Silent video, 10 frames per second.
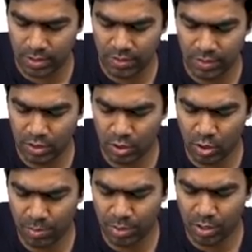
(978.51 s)
Even though
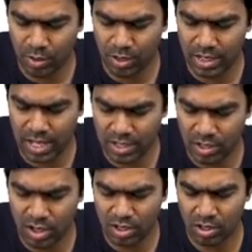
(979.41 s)
domperidone does
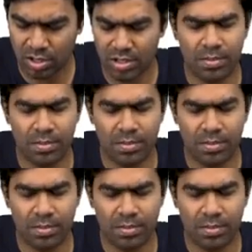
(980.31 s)
not cross the